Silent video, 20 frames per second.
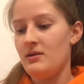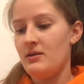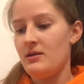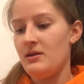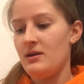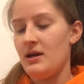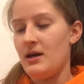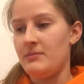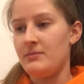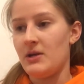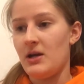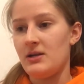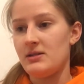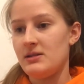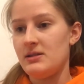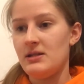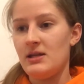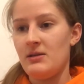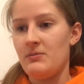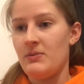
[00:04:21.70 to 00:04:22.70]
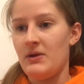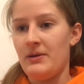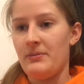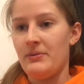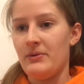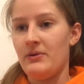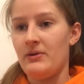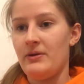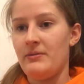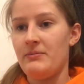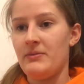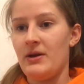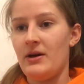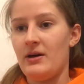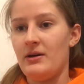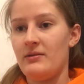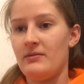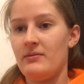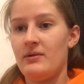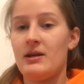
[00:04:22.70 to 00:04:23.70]
I'm not seeing people. I'm
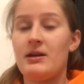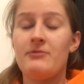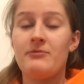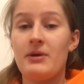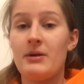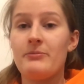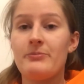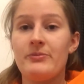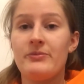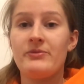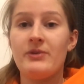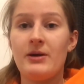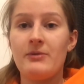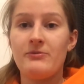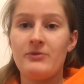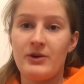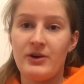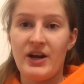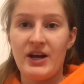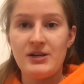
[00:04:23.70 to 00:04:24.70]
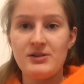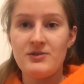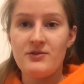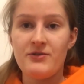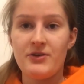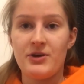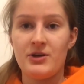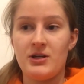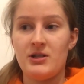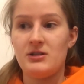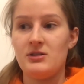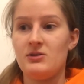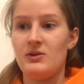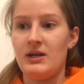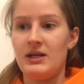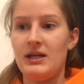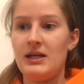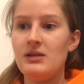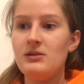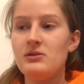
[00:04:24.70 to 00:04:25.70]
very extroverted, so I
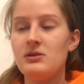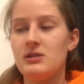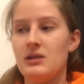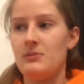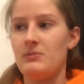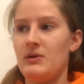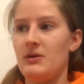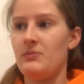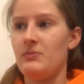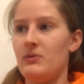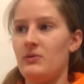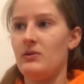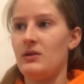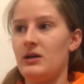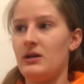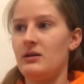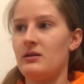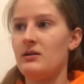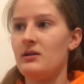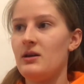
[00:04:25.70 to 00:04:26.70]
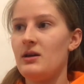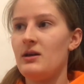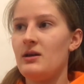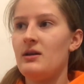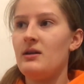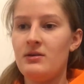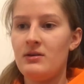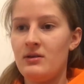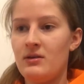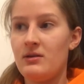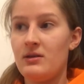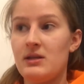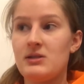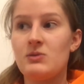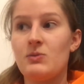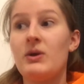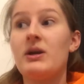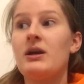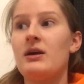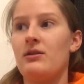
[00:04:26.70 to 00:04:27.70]
need to see people. Like, that's
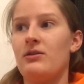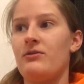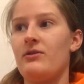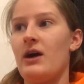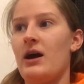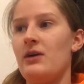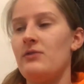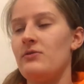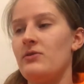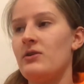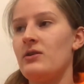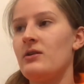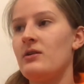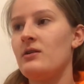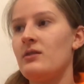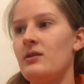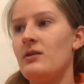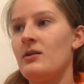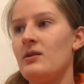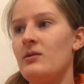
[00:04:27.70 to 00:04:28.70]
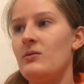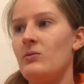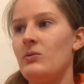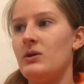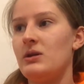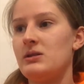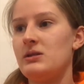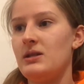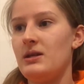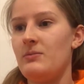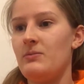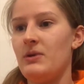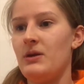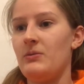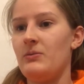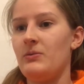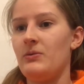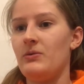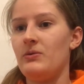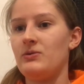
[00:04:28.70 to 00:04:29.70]
when I thrive. When I see
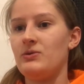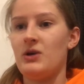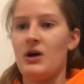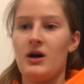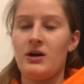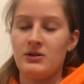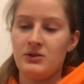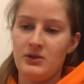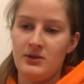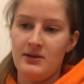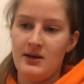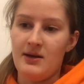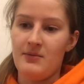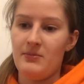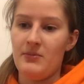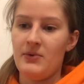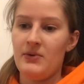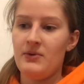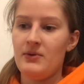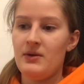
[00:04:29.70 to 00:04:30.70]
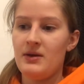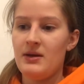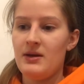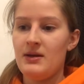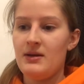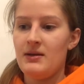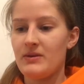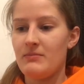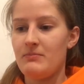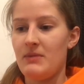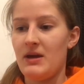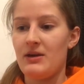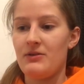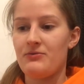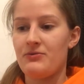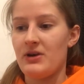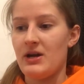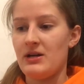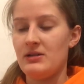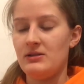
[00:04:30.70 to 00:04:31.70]
people, talk to them, make
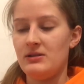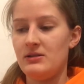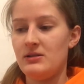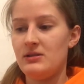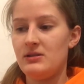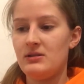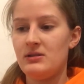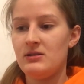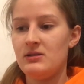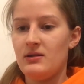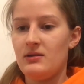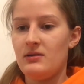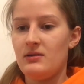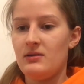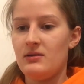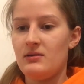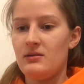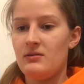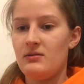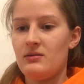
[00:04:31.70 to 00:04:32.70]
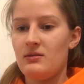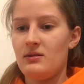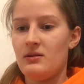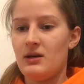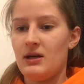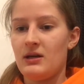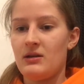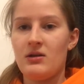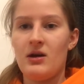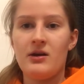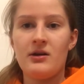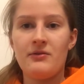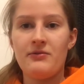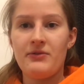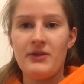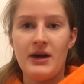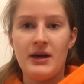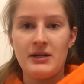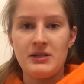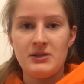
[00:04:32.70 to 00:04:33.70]
friends, and like none of
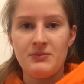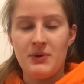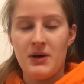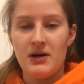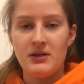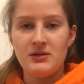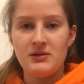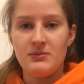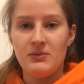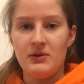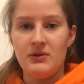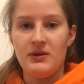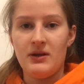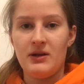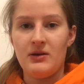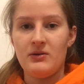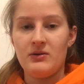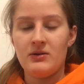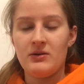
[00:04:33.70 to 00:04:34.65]
that is possible now.